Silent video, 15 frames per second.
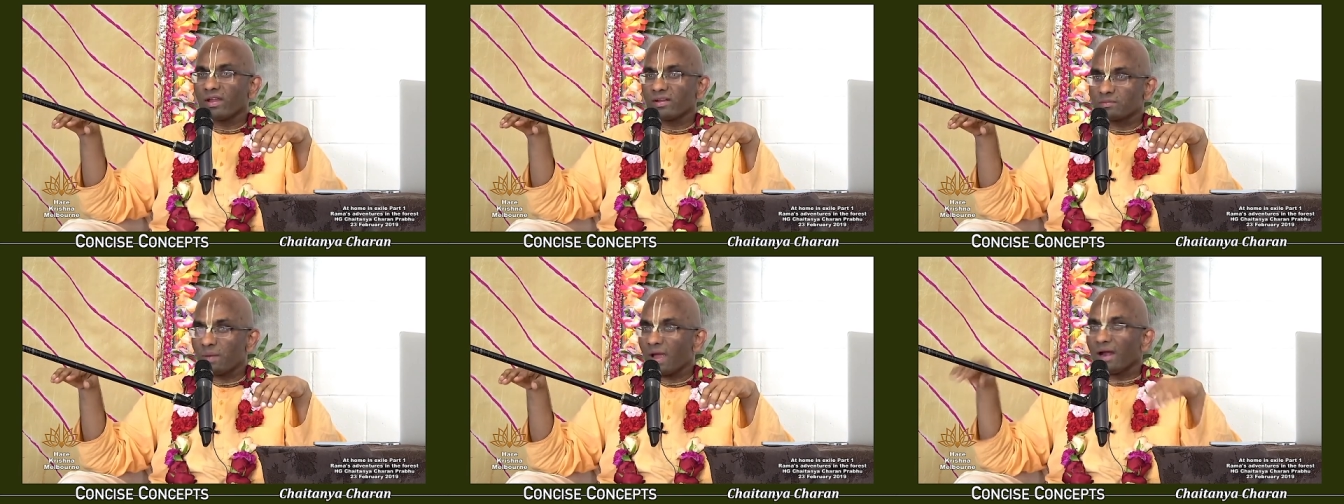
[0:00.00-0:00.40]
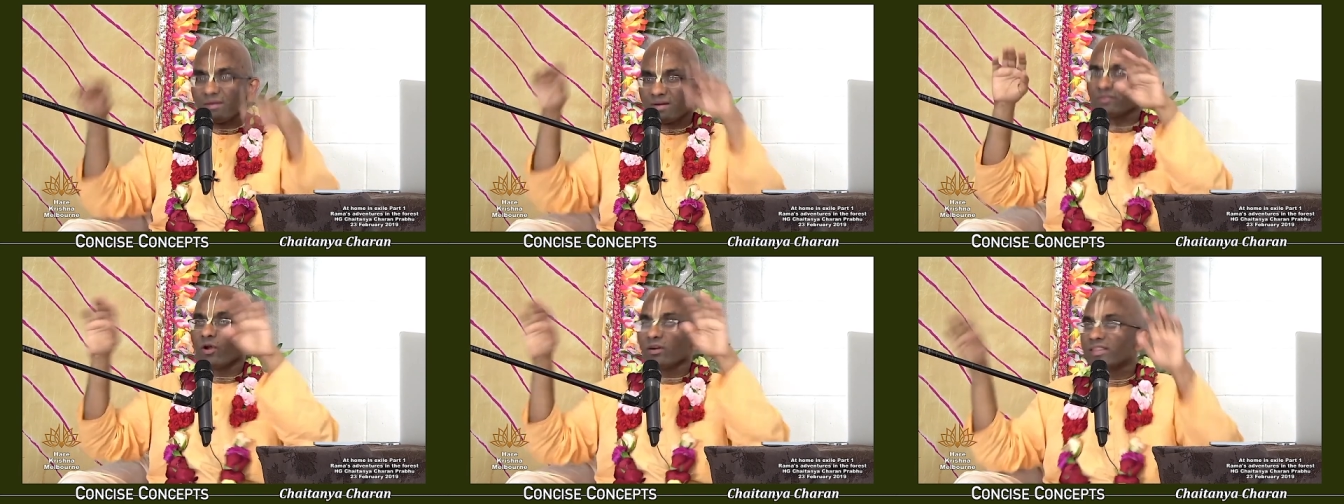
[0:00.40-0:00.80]
it's bad,
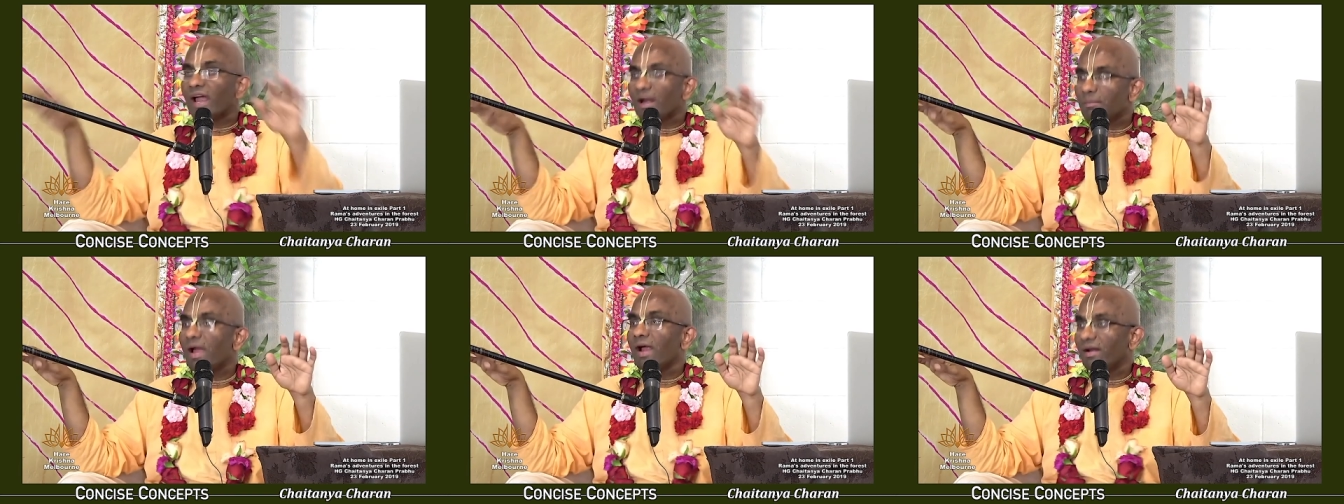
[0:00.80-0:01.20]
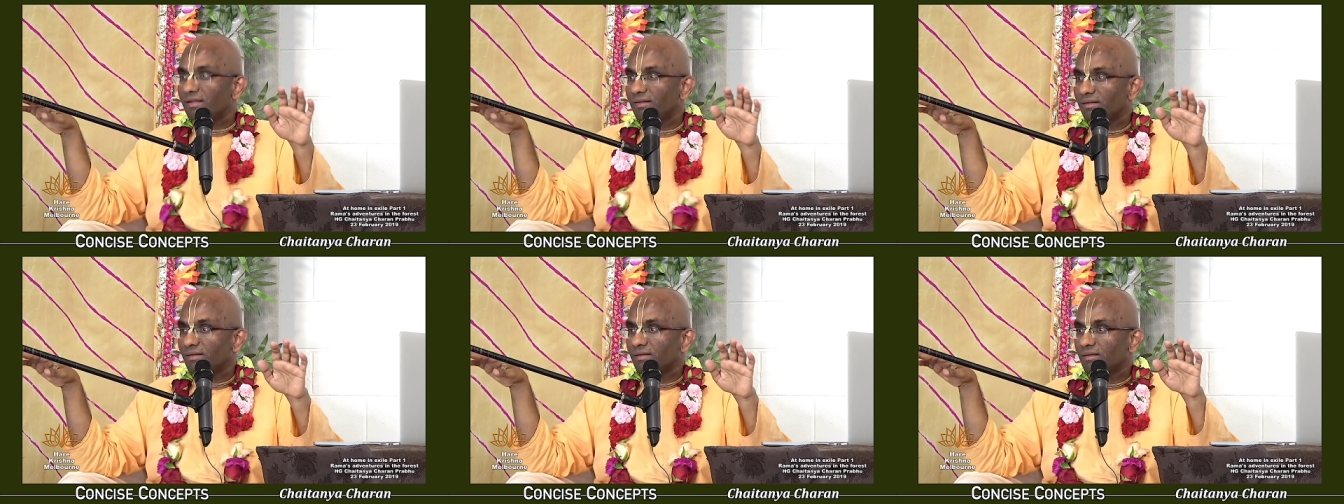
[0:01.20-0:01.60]
it's not that bad.
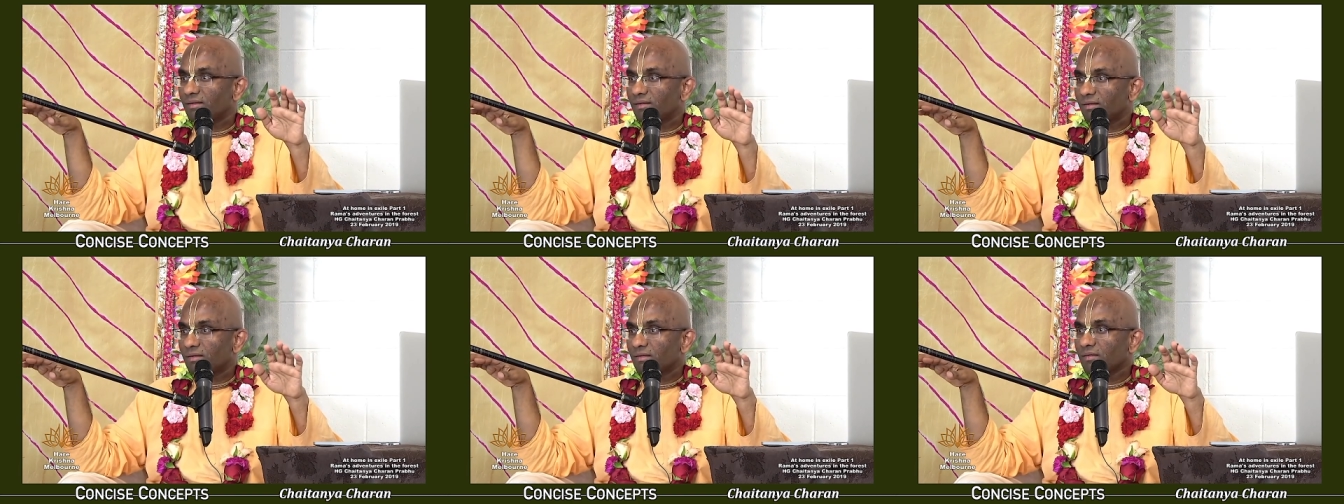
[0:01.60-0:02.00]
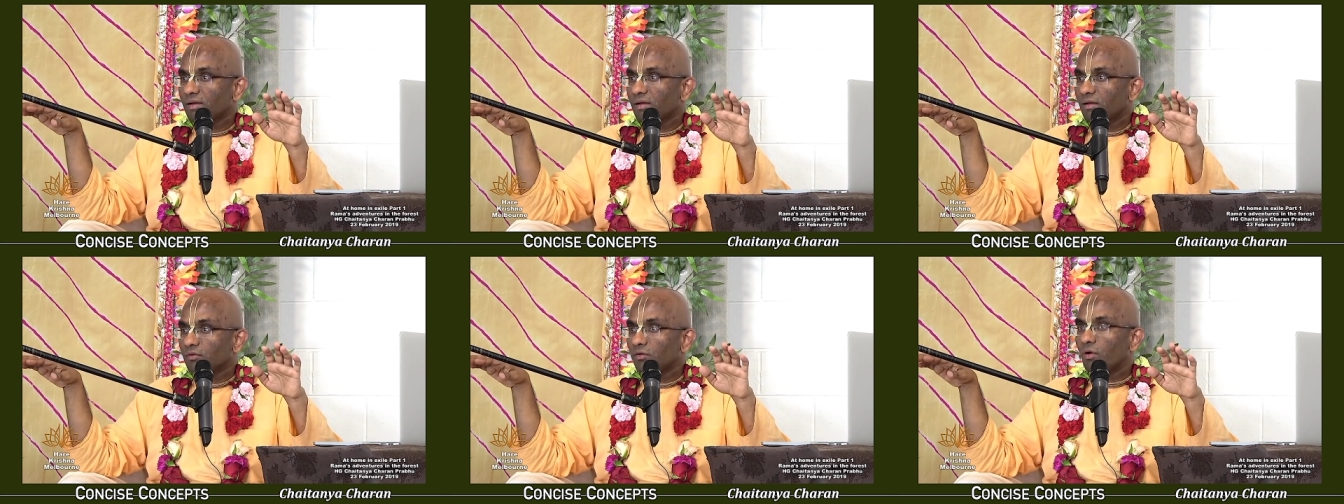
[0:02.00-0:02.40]

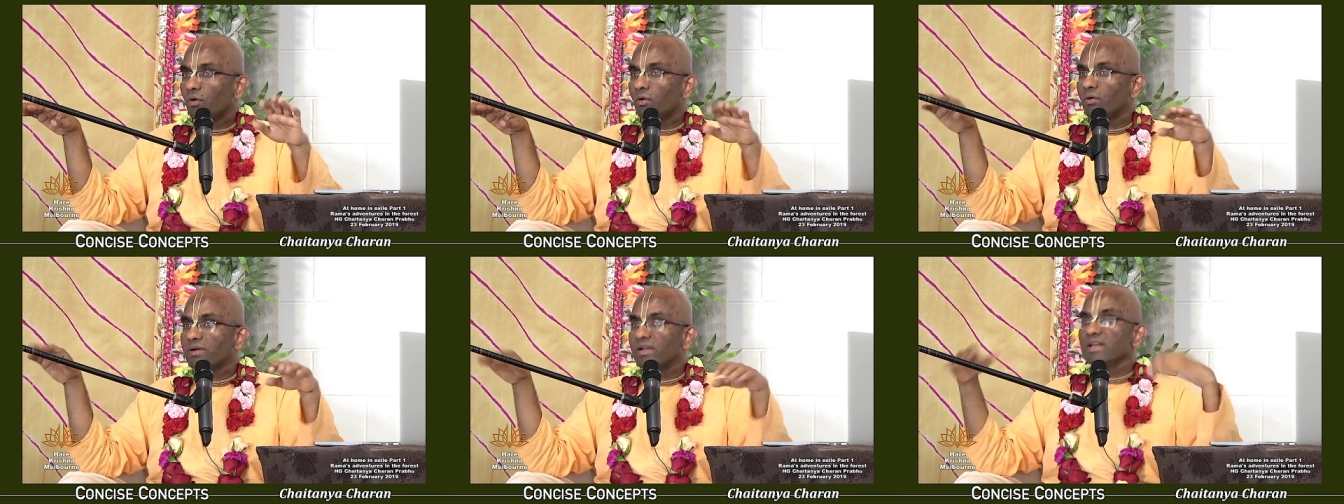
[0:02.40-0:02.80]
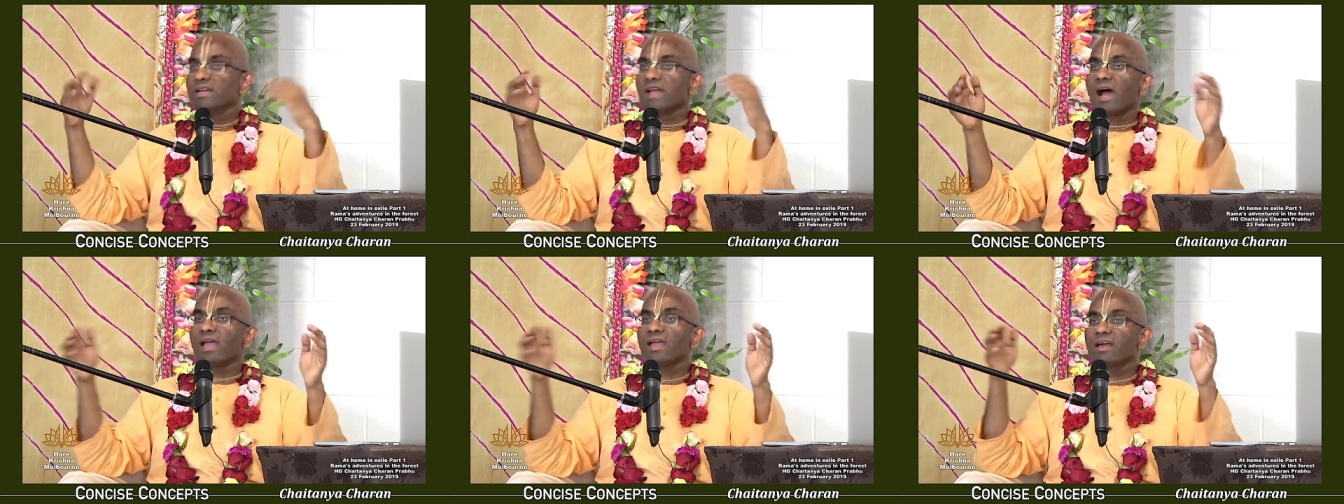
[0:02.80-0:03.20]
So
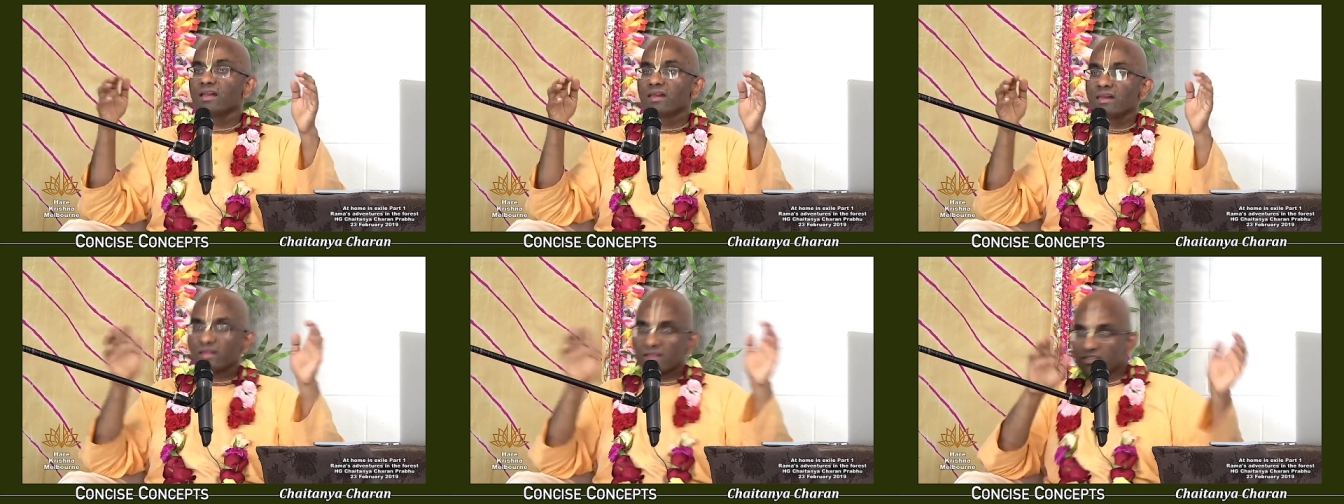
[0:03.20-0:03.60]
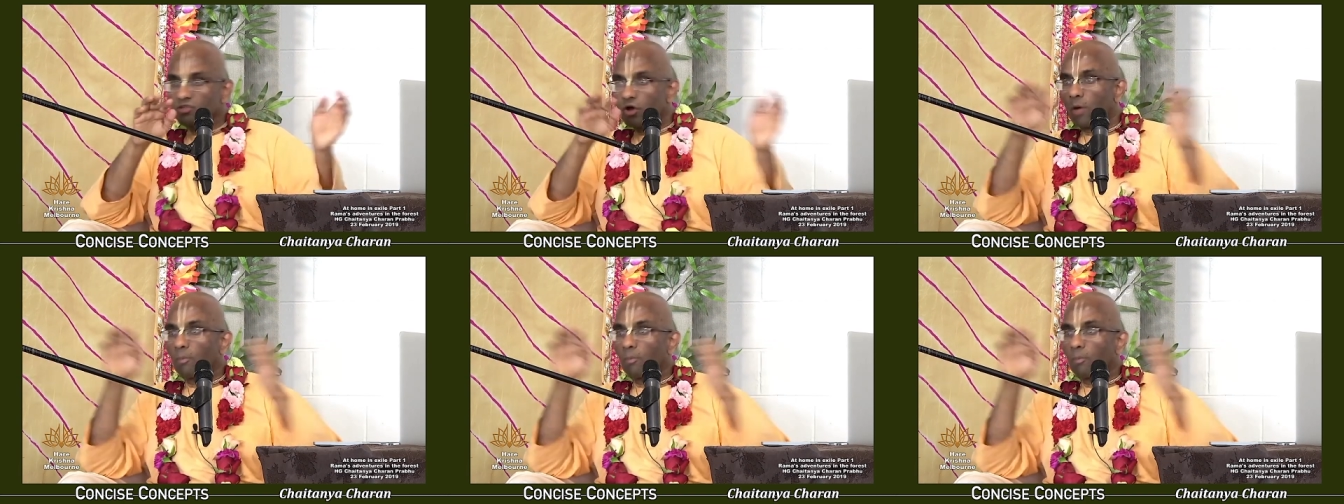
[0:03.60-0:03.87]
denial is the